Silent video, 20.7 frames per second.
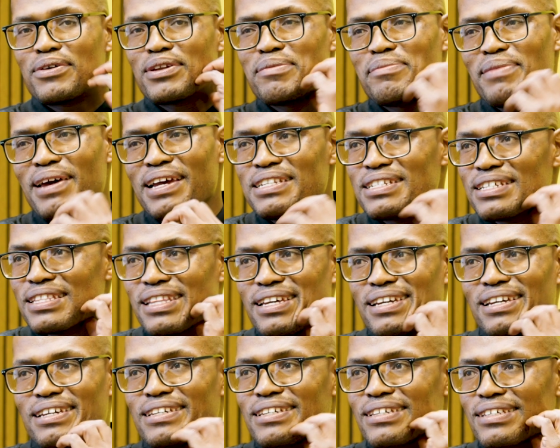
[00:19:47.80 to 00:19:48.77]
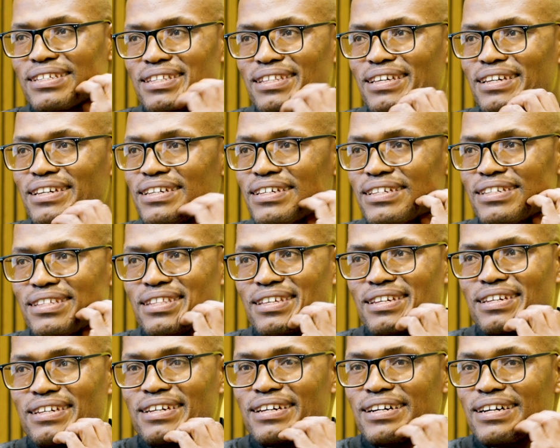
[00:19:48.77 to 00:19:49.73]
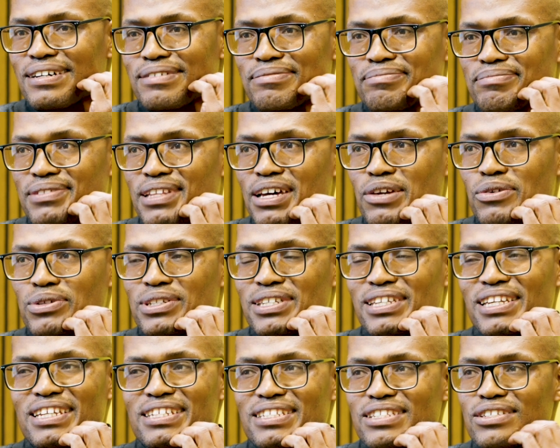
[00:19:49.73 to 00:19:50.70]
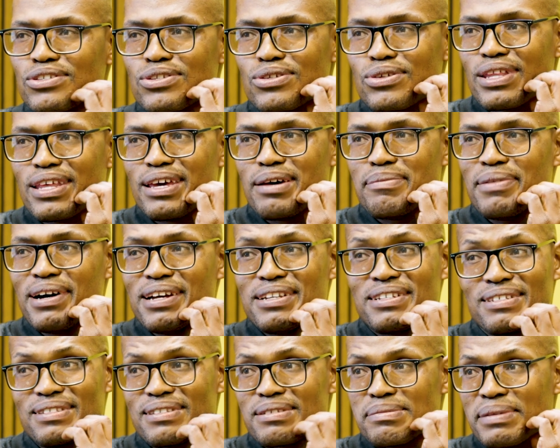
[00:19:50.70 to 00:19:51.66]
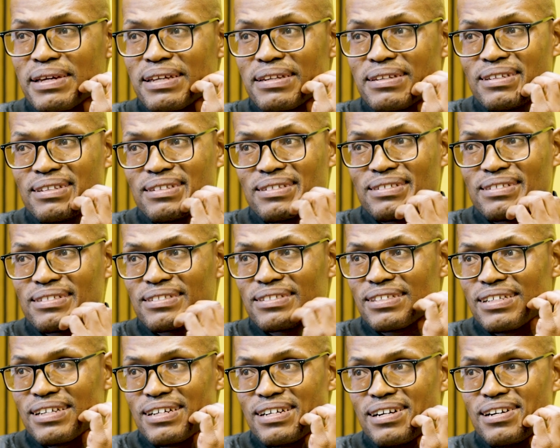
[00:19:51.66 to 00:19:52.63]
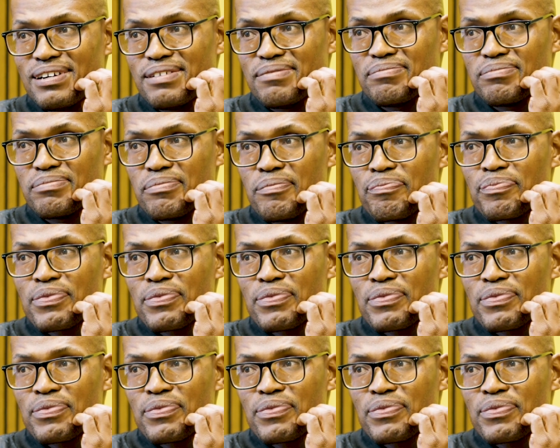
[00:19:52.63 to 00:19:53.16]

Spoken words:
imagine they that would eat into their margins, man. Will